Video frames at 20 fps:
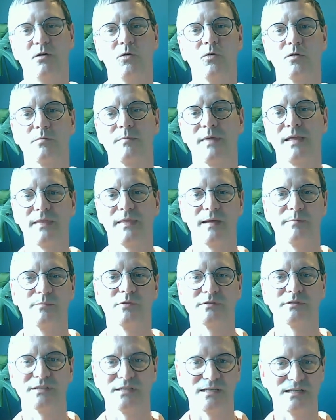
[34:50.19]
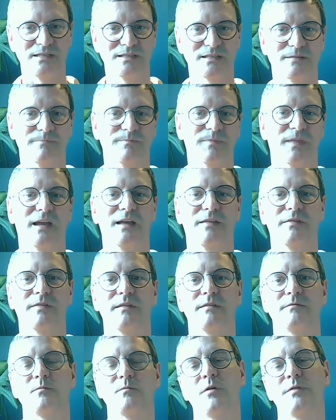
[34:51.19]
augment their bodies,
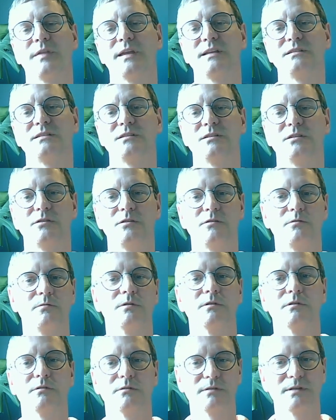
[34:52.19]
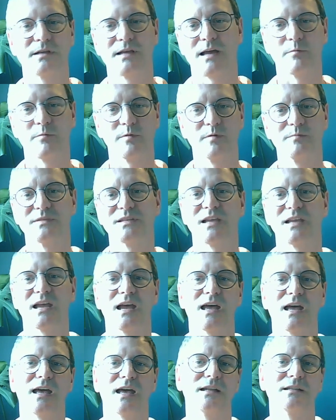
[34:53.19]
and what they do will help them to
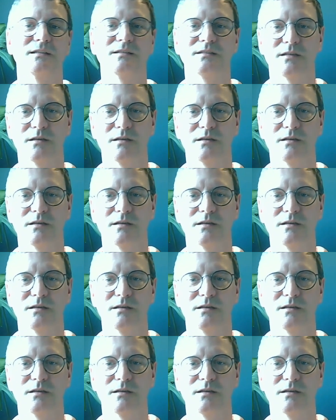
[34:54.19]
get ahead.